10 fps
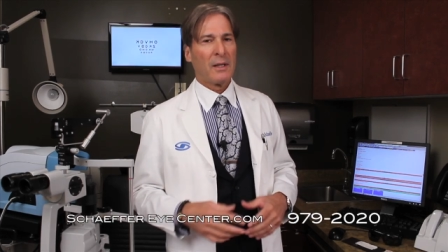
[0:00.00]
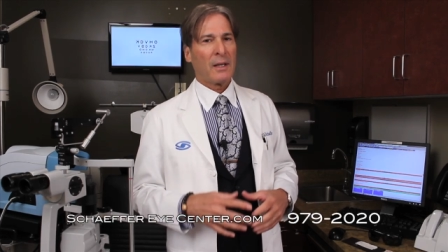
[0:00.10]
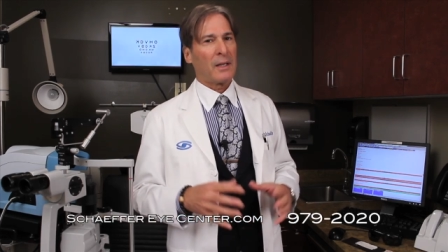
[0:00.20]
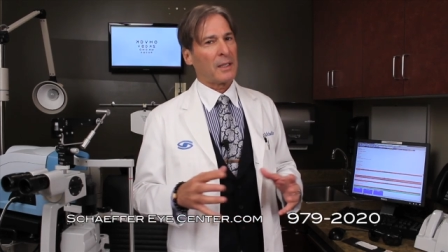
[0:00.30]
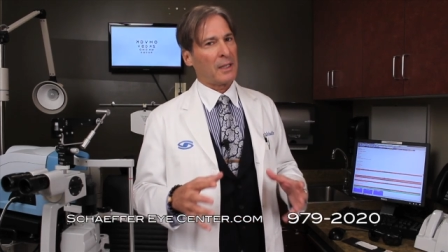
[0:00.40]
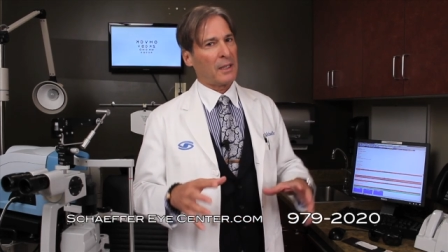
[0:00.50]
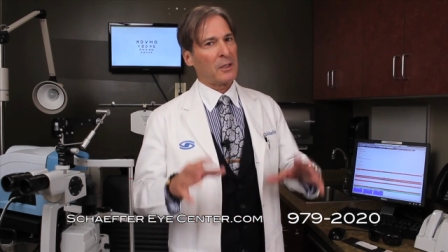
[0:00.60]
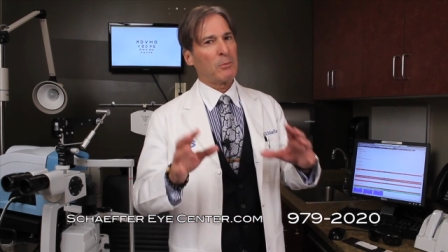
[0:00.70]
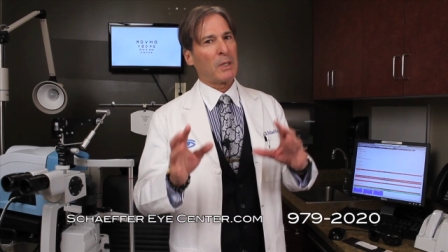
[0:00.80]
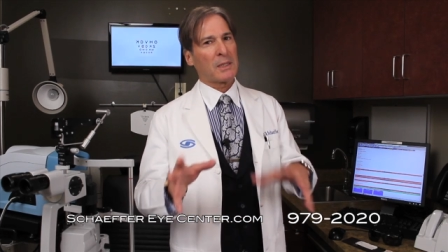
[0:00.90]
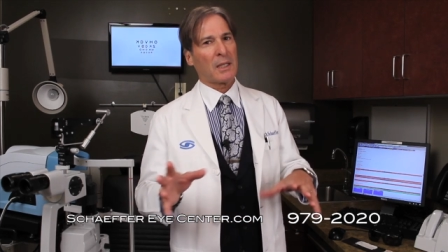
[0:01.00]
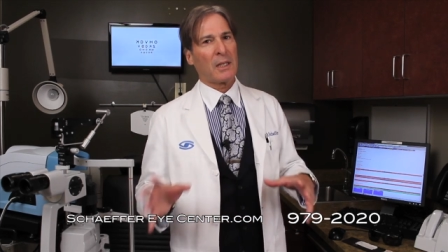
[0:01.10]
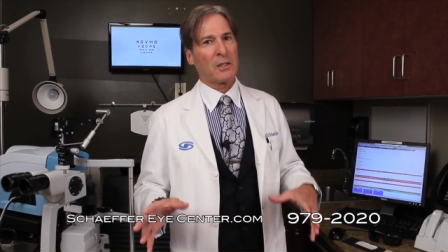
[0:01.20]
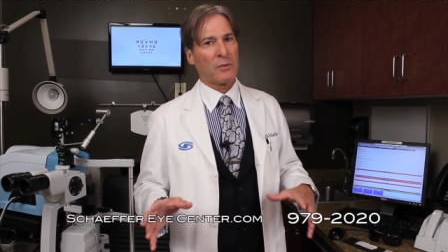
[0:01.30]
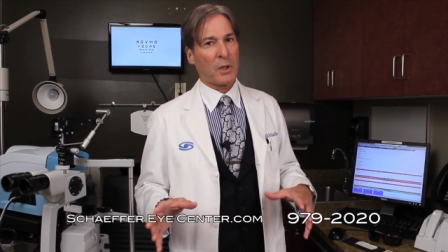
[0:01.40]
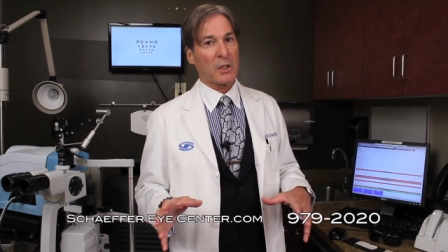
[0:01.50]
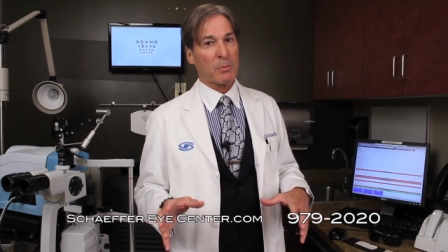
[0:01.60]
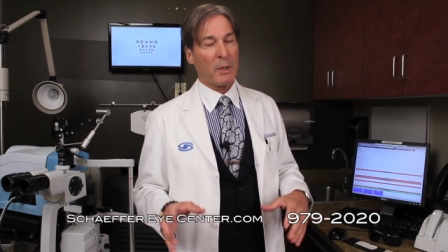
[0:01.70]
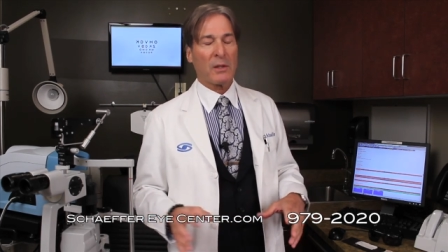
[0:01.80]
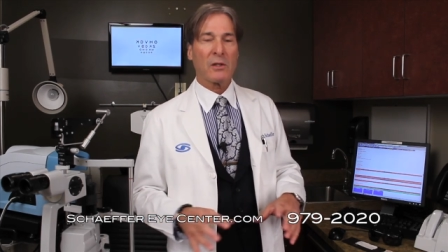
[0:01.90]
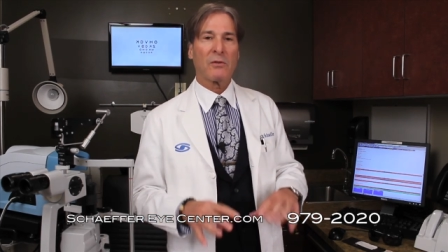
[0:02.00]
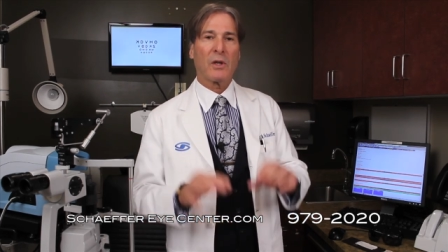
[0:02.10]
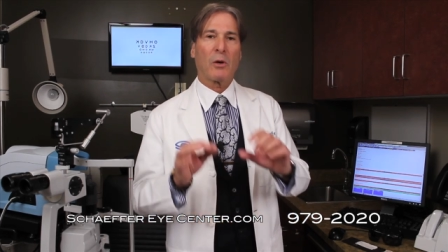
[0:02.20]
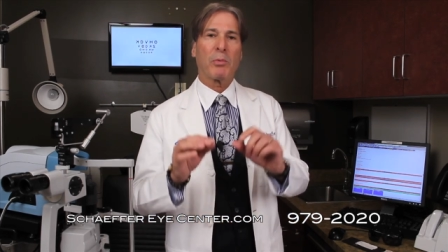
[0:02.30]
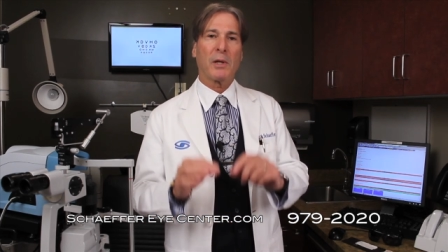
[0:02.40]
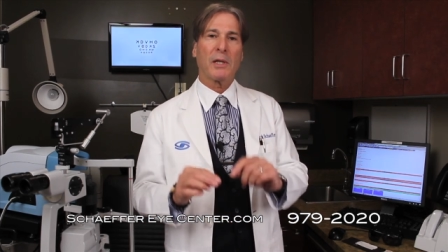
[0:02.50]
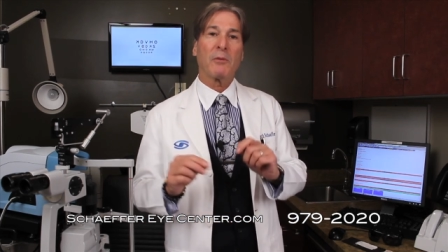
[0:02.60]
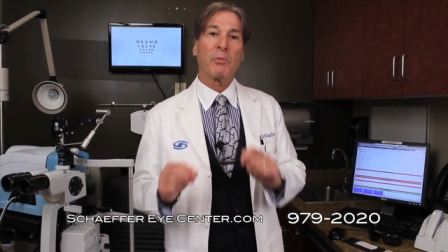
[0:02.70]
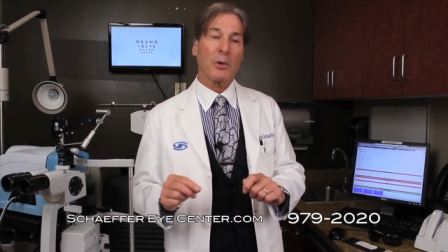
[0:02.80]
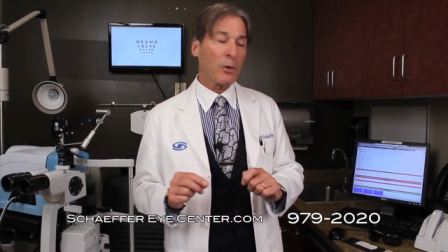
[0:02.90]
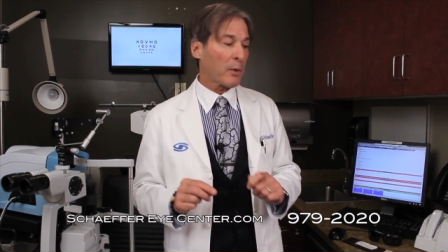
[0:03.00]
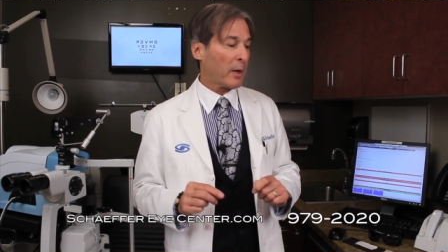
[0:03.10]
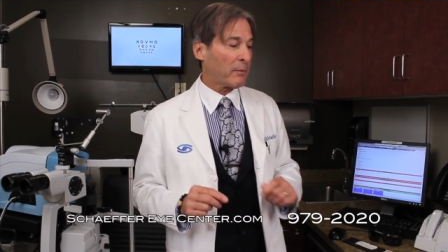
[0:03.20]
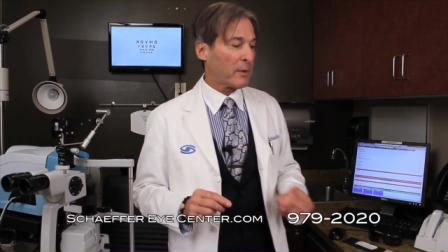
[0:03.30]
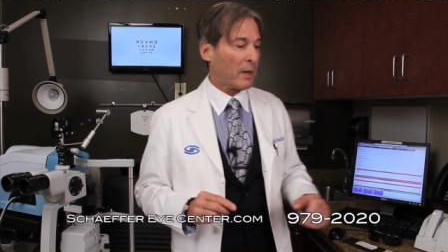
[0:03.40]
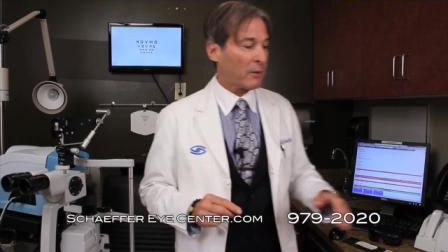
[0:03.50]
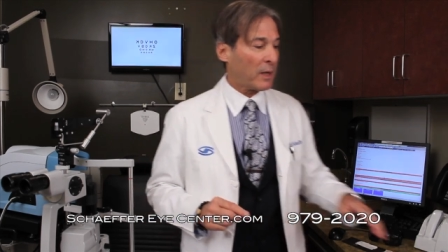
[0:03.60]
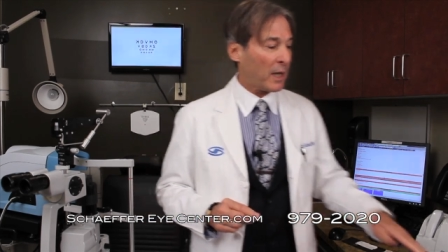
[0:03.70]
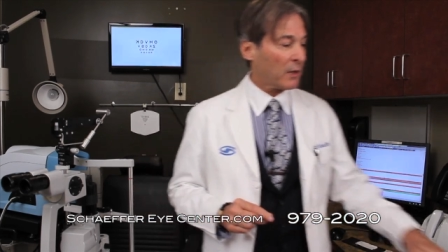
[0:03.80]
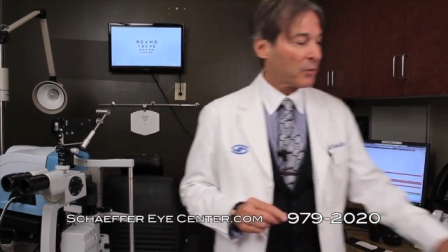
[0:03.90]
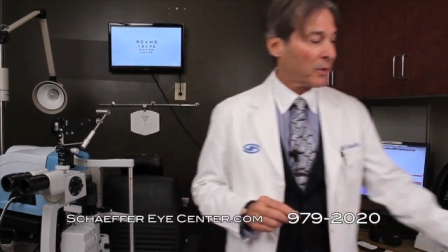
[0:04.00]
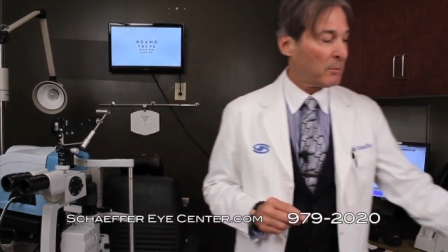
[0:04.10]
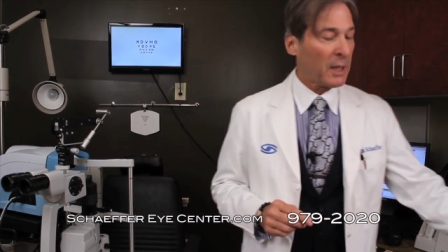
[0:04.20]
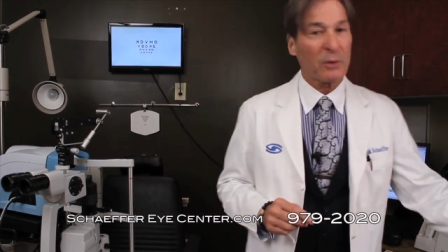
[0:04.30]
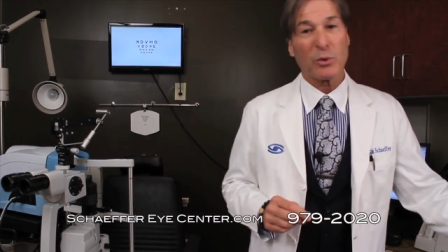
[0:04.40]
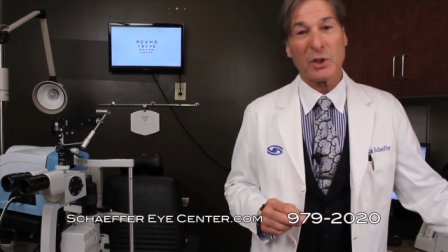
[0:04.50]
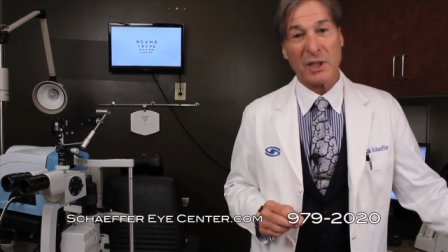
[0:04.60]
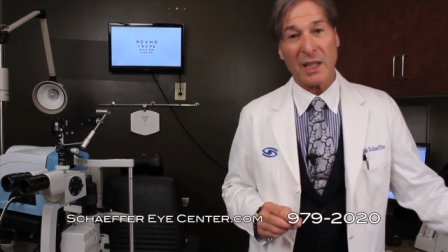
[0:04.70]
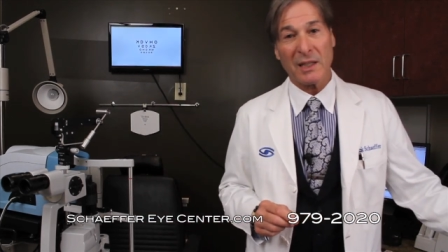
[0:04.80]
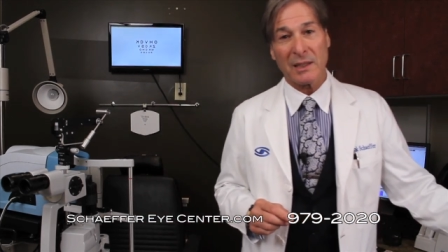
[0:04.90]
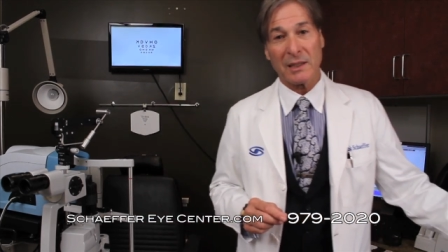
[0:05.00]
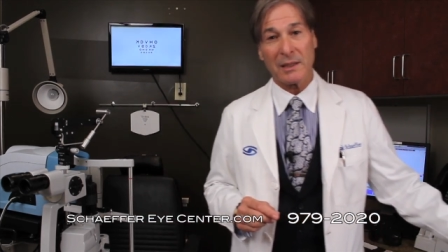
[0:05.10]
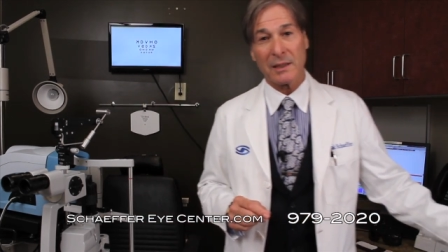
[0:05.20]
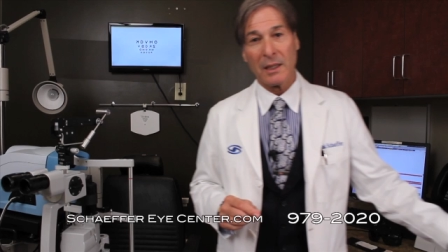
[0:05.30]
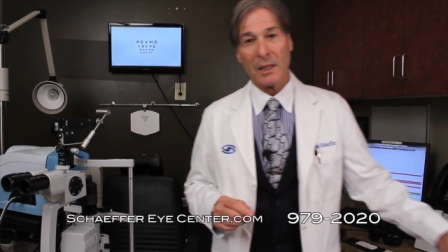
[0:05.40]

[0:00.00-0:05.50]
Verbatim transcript: And again, you may say that's very expensive. There are plenty of programs now that actually make restasis